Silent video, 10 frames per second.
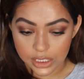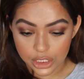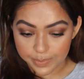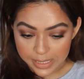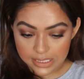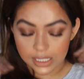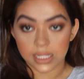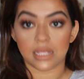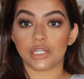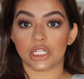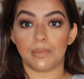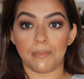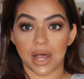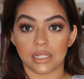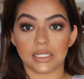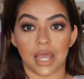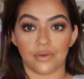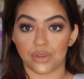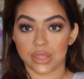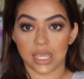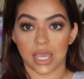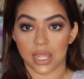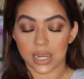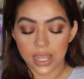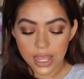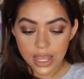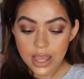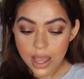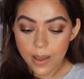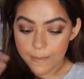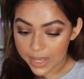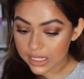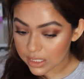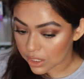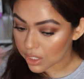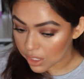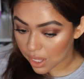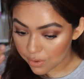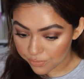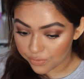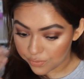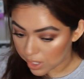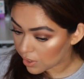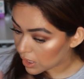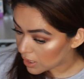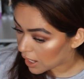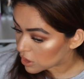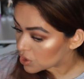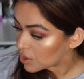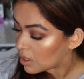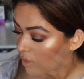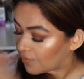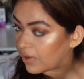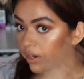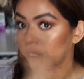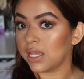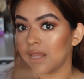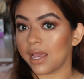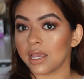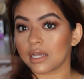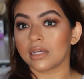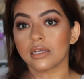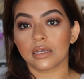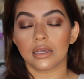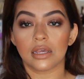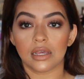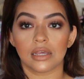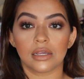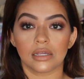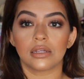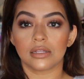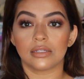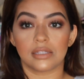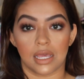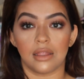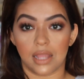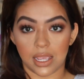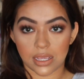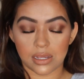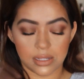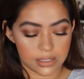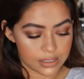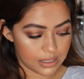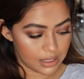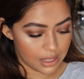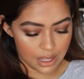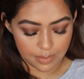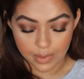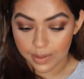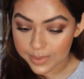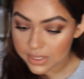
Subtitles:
This just basically just melts everything in. Makes it look very natural, very like skin-like. I'm